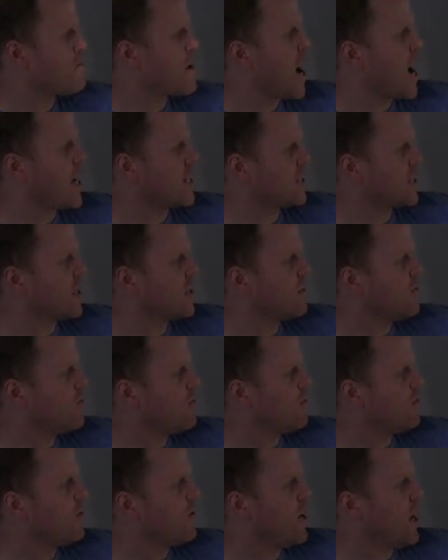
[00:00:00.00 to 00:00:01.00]
positive
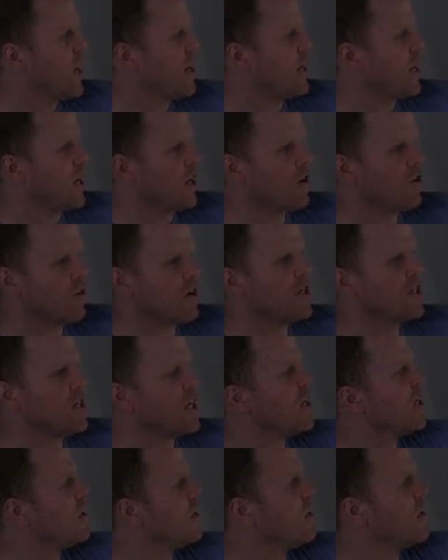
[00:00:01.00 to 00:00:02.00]
and
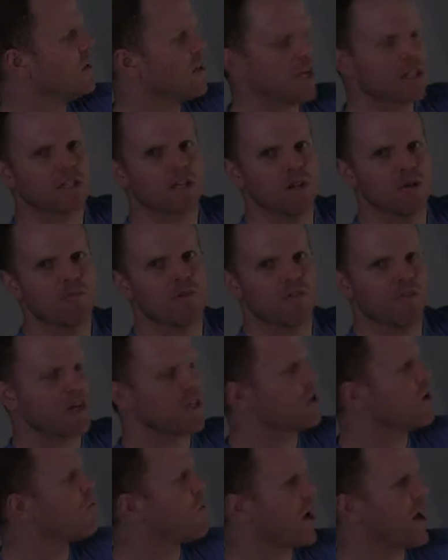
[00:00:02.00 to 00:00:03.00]
increasing, that's going to move
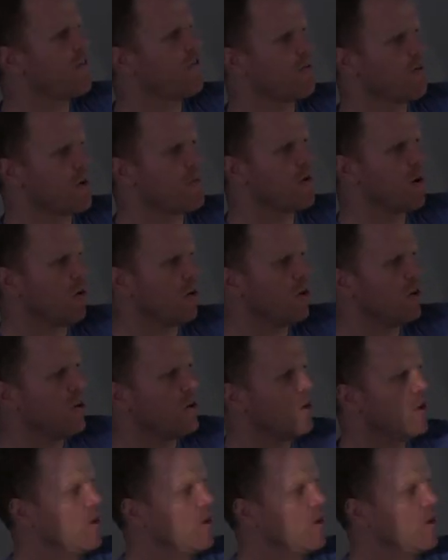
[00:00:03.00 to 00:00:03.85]
us away from the pole.